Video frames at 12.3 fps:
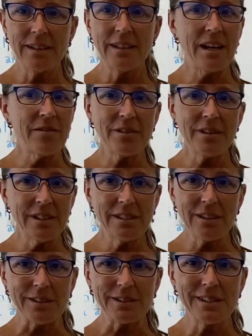every
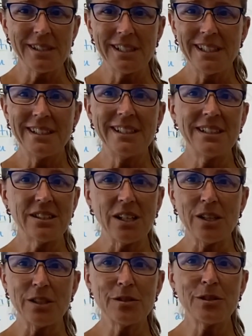adult needs
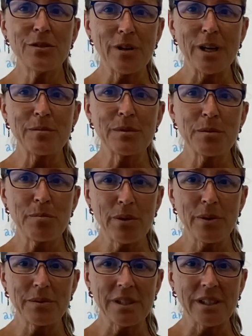100 grams of
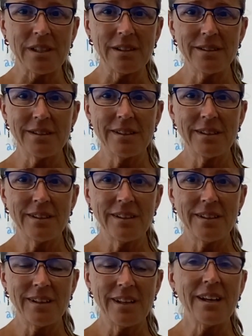protein
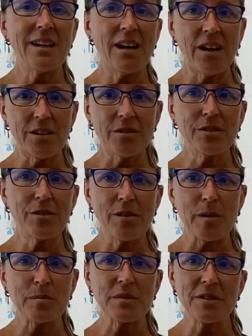and 100
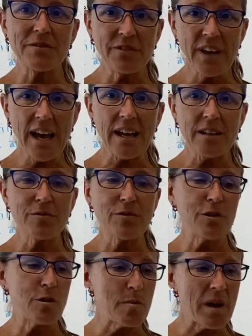grams of fat for
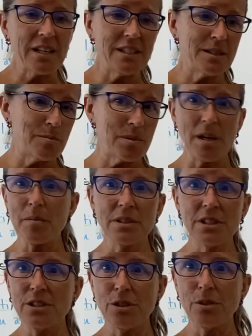your body to be able
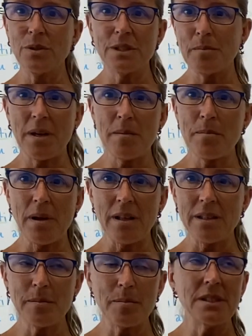to do its
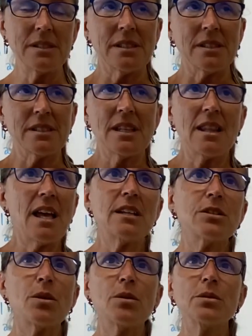metabolic business, and that
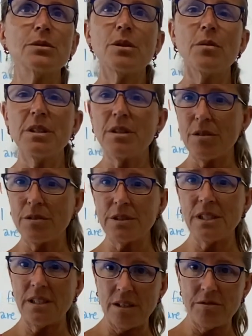totals only
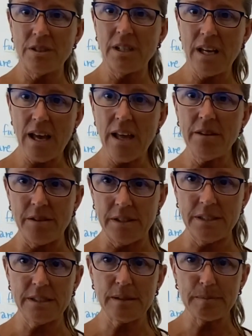1,300
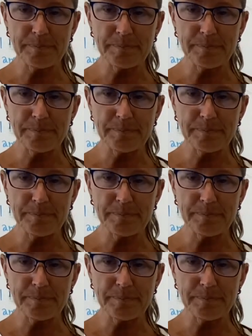calories.